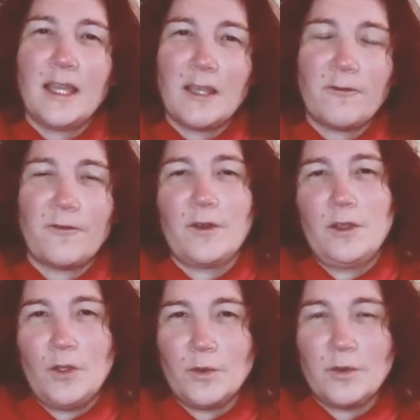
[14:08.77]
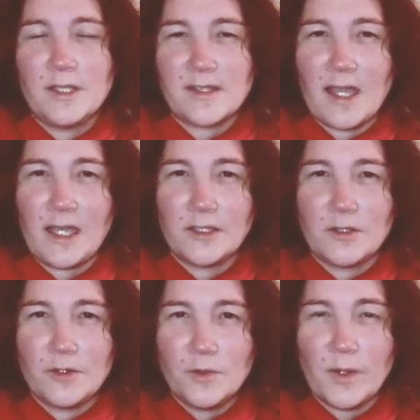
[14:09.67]
if you decide
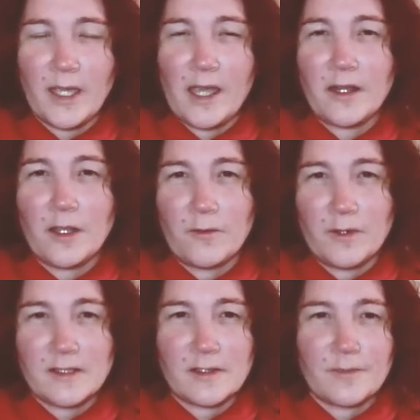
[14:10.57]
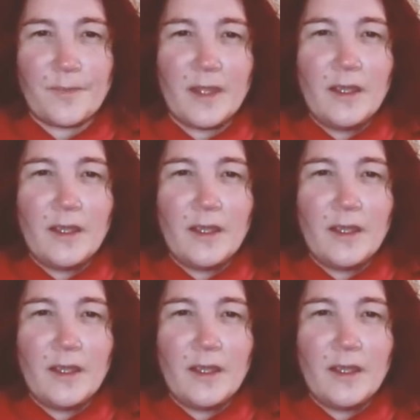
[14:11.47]
to do any of this.